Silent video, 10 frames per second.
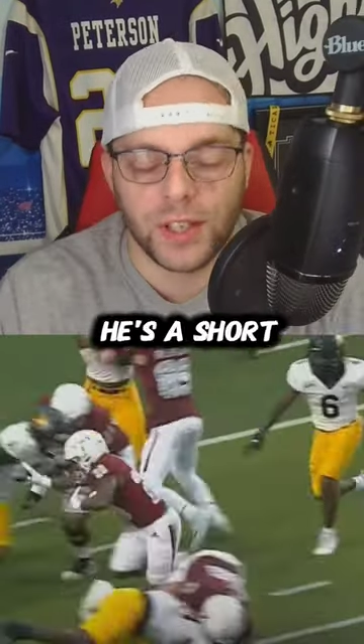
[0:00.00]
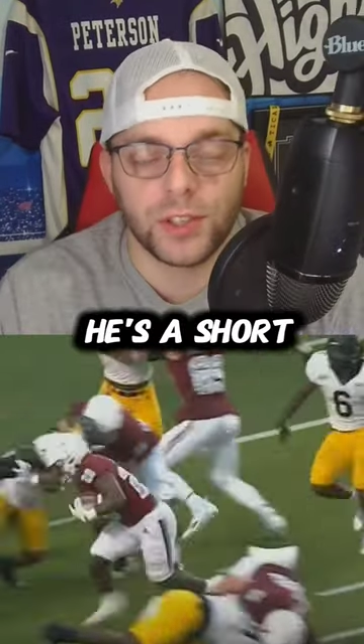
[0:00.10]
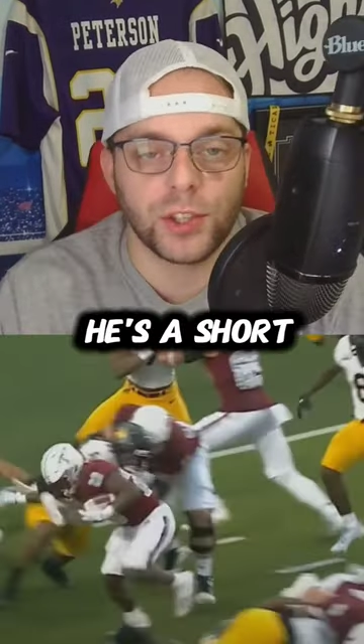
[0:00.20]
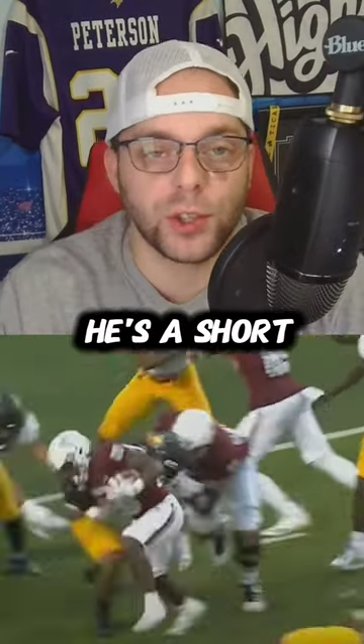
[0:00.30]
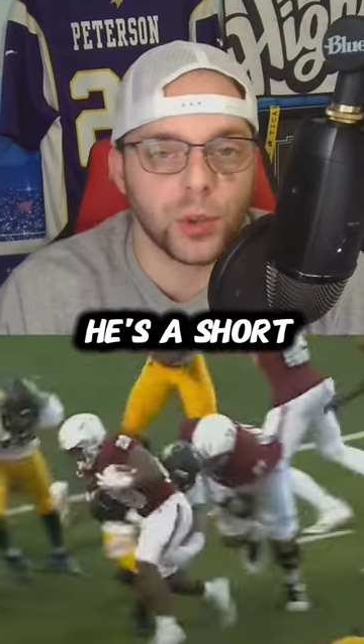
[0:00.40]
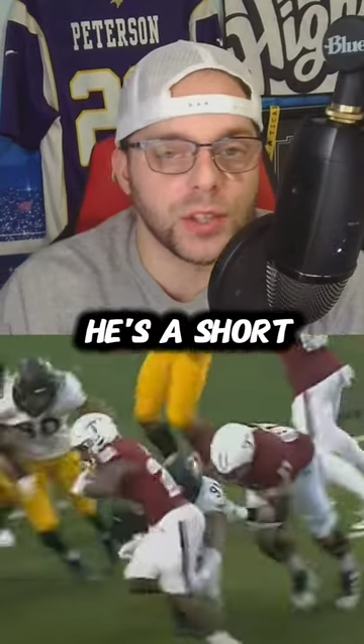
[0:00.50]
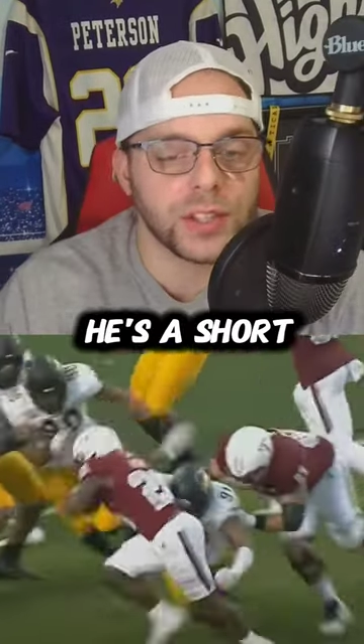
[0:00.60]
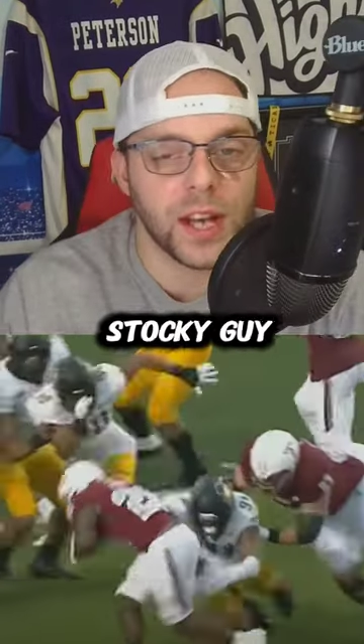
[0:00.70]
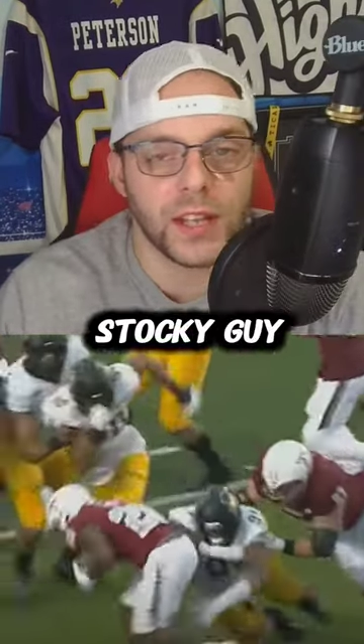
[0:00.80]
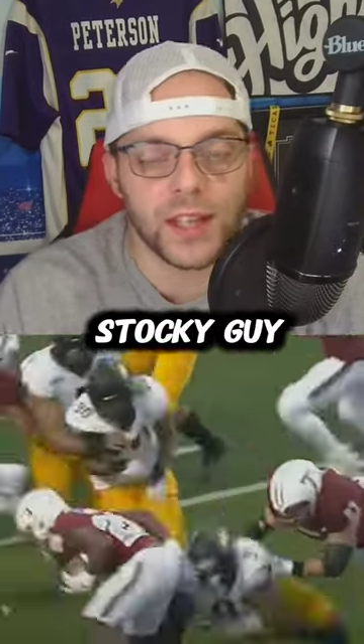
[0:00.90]
He's a short,
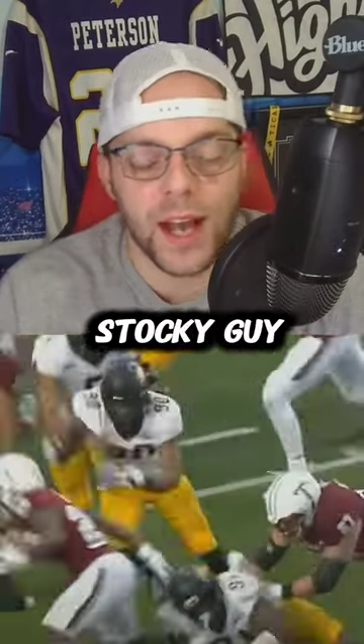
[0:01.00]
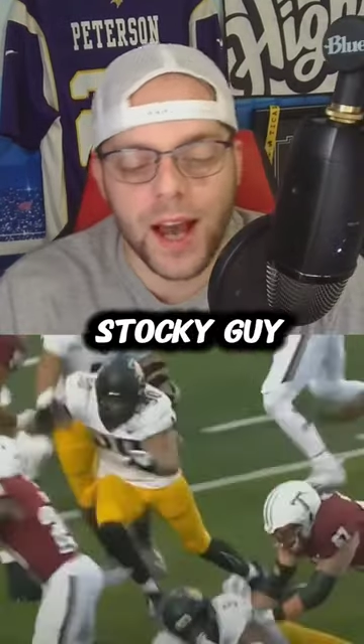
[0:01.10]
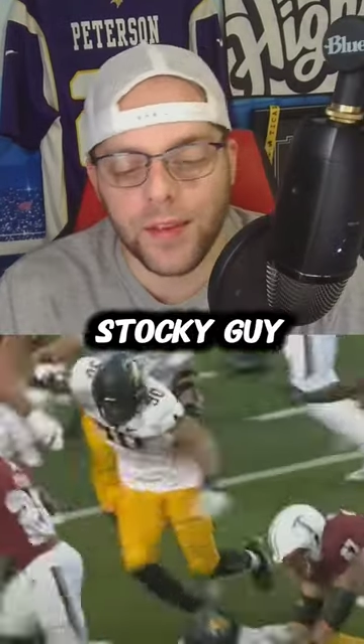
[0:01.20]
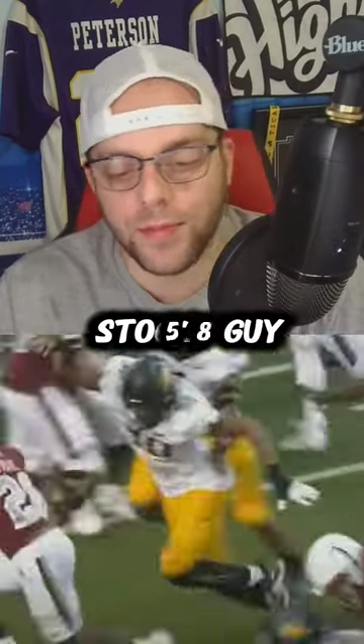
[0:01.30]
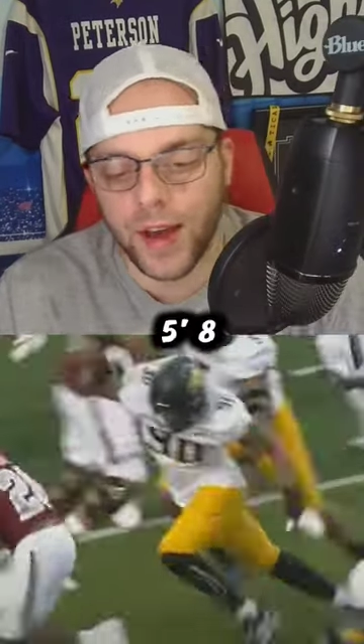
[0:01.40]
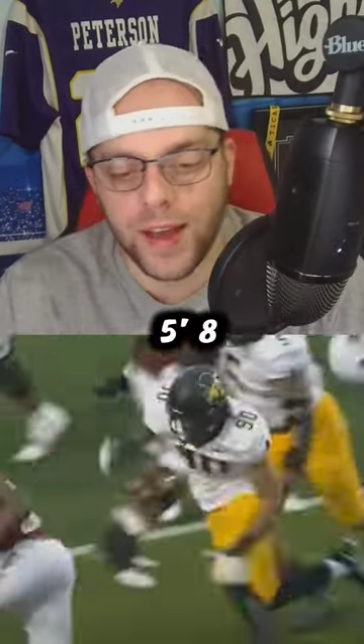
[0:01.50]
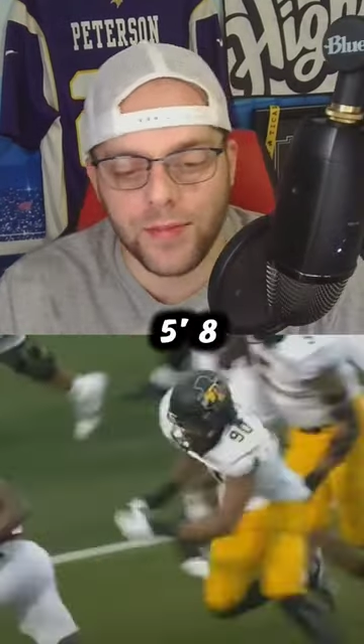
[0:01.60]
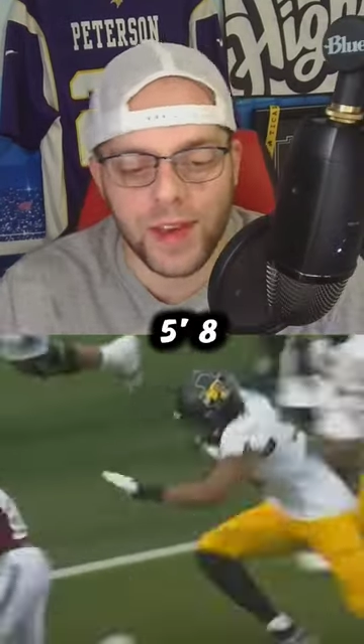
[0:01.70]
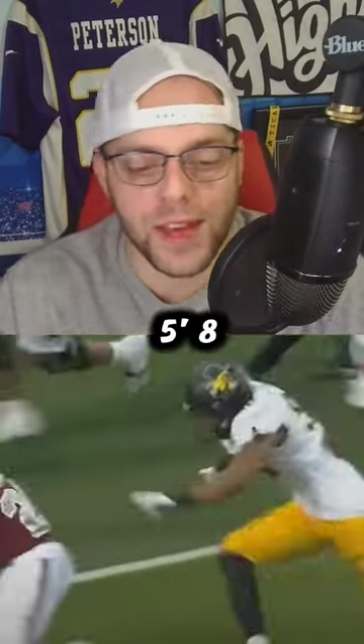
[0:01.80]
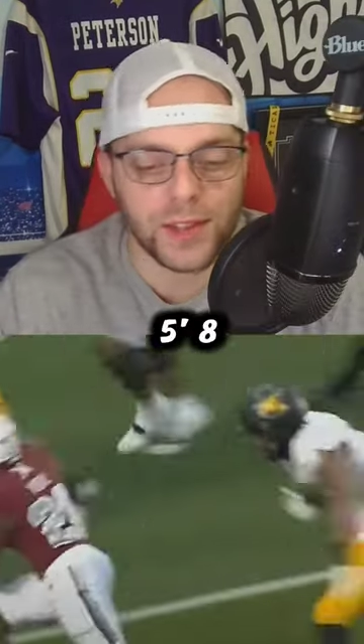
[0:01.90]
stocky guy,
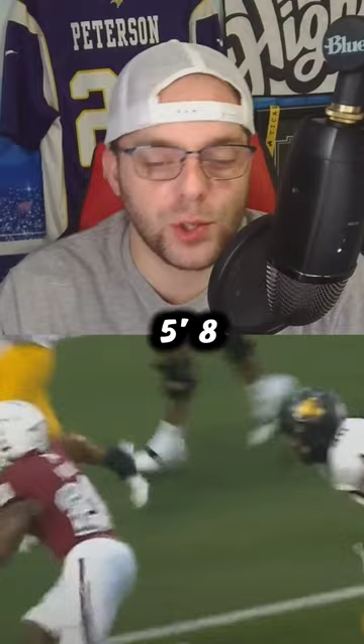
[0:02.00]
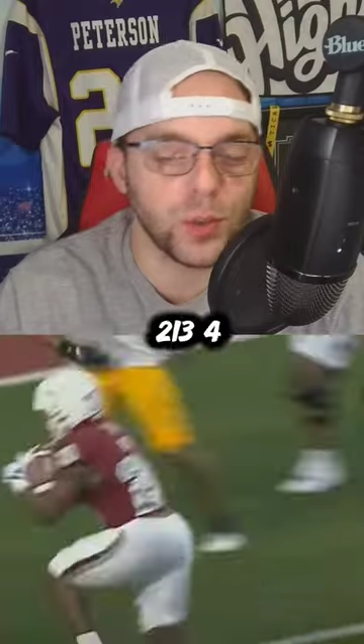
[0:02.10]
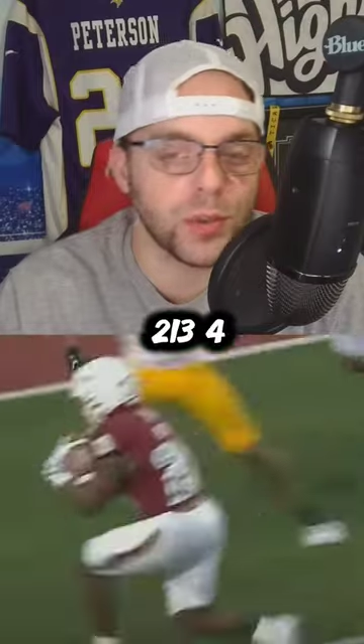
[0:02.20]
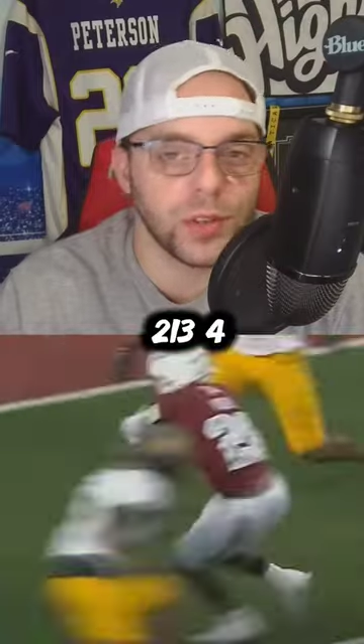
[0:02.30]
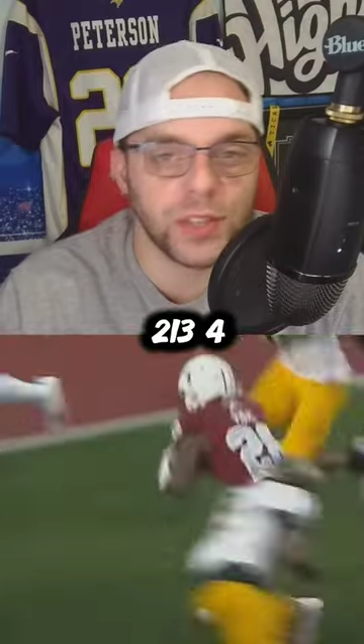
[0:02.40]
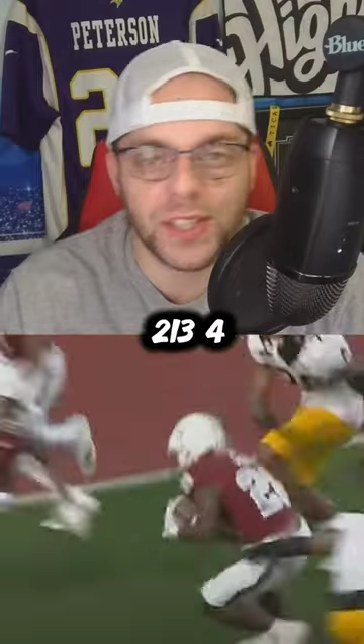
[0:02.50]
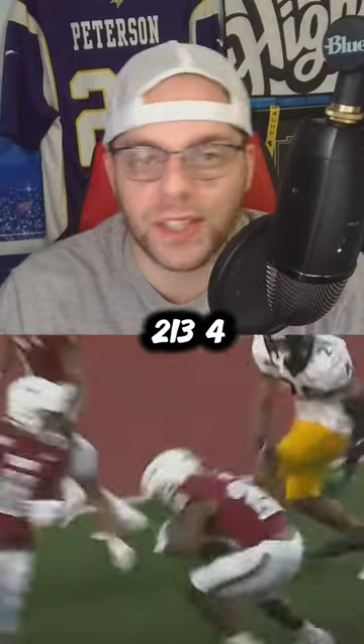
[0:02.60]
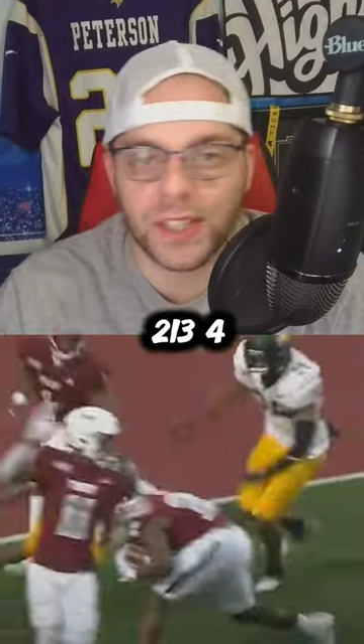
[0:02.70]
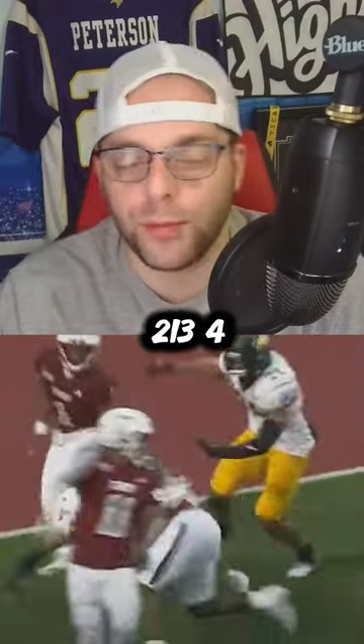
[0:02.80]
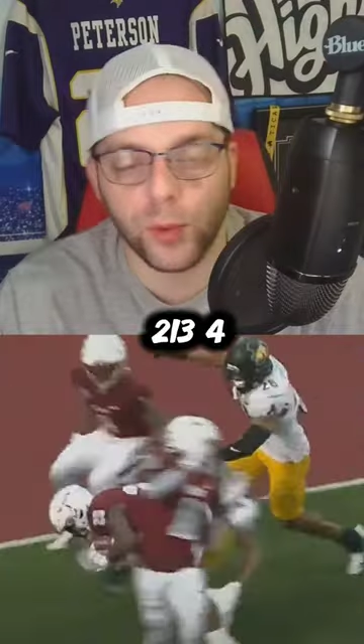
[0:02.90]
5'8,
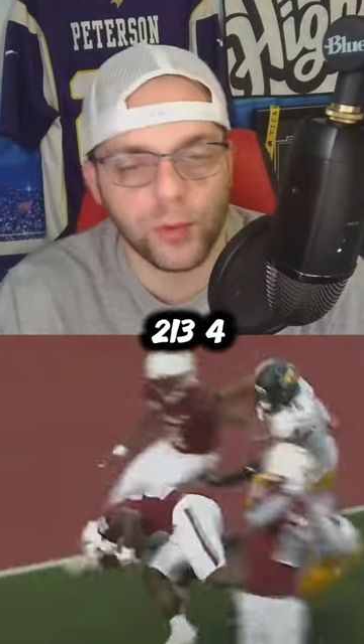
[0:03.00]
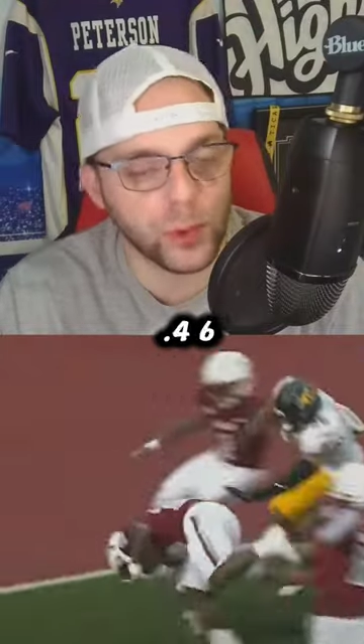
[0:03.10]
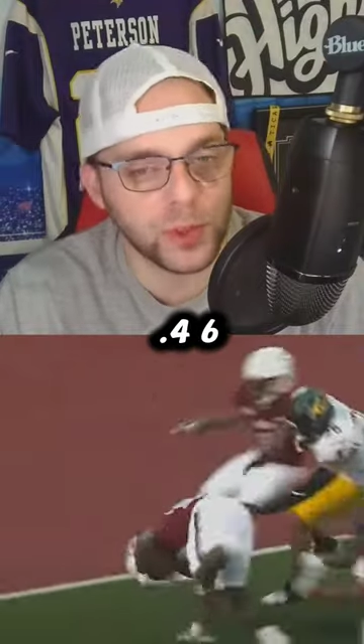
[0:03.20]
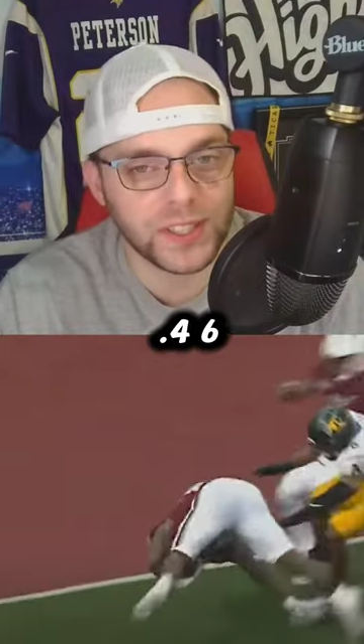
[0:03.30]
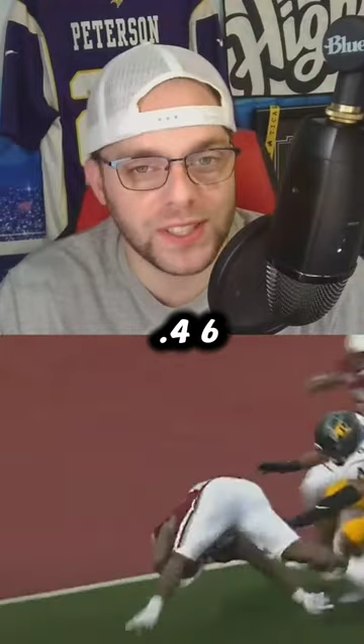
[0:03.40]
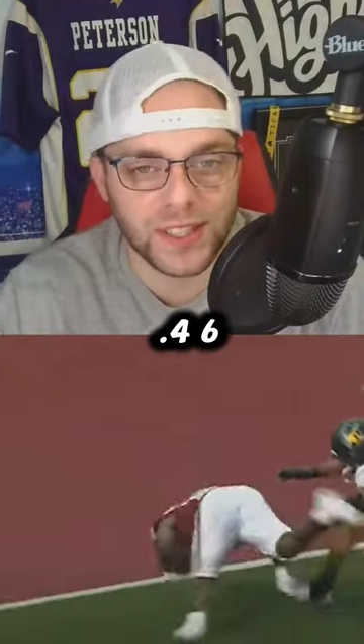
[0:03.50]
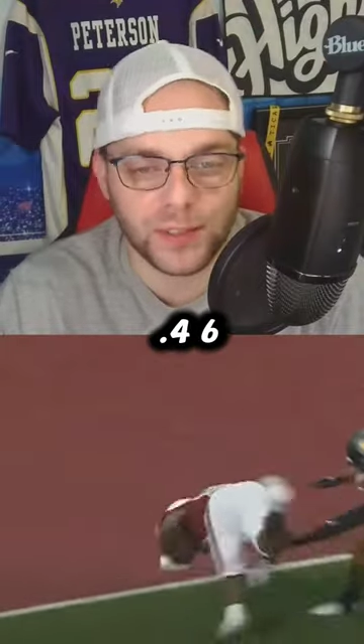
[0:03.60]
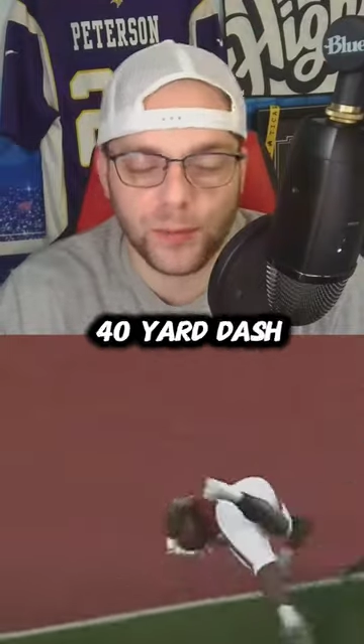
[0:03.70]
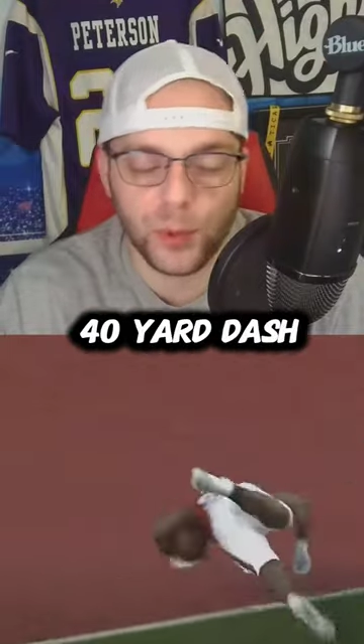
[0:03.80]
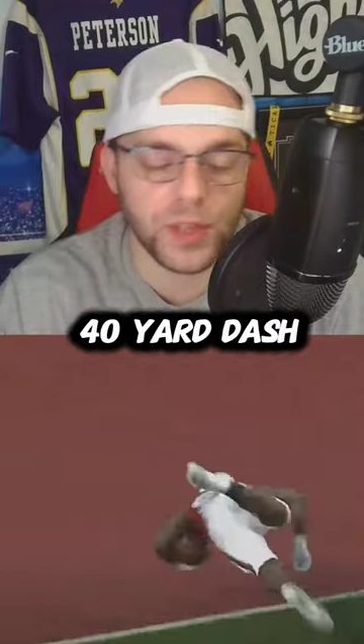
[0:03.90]
213, 446,
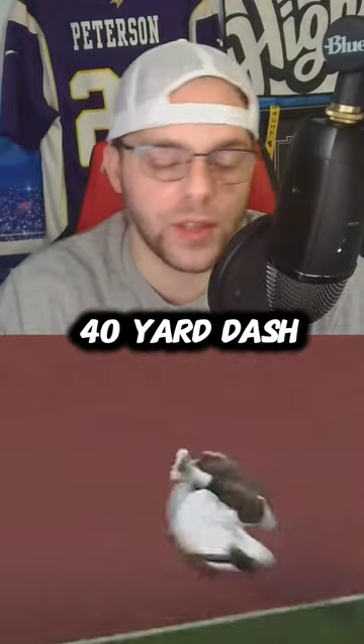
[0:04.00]
40